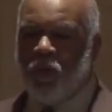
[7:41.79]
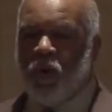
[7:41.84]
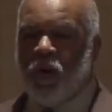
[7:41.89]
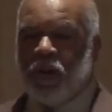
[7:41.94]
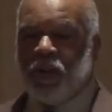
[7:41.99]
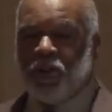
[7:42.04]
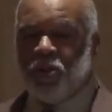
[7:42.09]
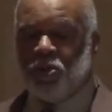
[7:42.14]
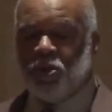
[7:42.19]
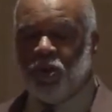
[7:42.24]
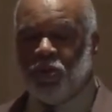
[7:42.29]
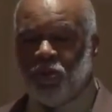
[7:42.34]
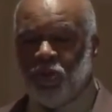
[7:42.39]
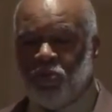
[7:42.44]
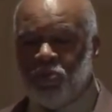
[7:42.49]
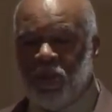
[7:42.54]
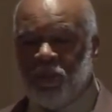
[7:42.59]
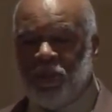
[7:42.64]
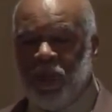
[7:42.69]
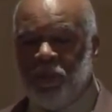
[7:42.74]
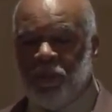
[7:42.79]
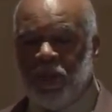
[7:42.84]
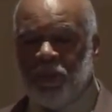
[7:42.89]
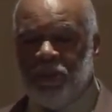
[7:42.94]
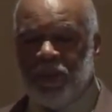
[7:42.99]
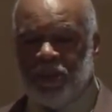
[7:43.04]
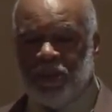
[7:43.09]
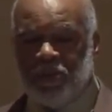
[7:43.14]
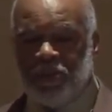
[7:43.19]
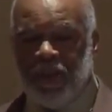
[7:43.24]
walk into a room where people
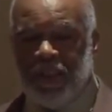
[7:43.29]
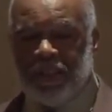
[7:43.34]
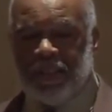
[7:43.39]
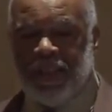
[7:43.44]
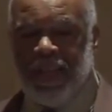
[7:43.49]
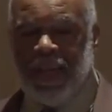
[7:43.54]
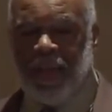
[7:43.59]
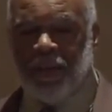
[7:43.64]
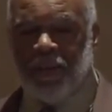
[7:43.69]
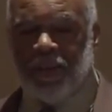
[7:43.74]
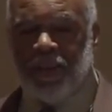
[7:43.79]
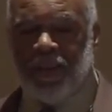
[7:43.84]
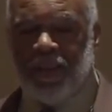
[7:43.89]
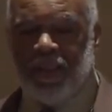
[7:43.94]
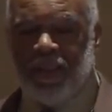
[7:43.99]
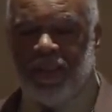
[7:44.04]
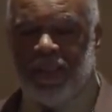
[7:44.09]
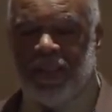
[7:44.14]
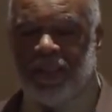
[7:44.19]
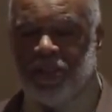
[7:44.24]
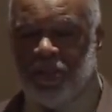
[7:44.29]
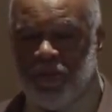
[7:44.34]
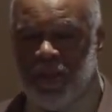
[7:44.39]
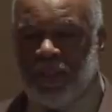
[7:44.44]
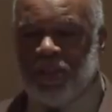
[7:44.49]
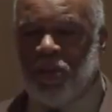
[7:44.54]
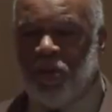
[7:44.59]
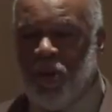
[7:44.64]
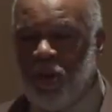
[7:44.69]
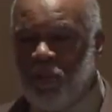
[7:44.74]
have been stressed out, there's
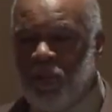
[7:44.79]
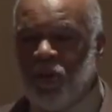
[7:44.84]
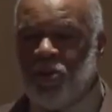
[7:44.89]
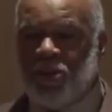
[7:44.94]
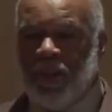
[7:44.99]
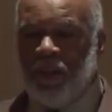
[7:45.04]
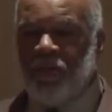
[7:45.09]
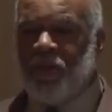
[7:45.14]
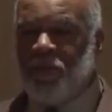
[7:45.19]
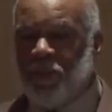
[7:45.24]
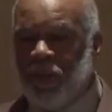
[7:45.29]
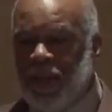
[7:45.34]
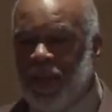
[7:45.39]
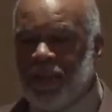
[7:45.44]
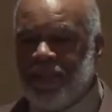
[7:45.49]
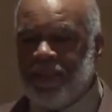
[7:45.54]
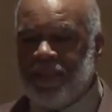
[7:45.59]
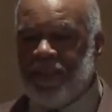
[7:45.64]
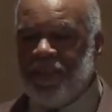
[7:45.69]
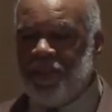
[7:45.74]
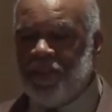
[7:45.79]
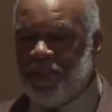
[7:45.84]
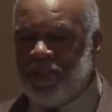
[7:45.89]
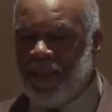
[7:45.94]
stress hormones every place, and you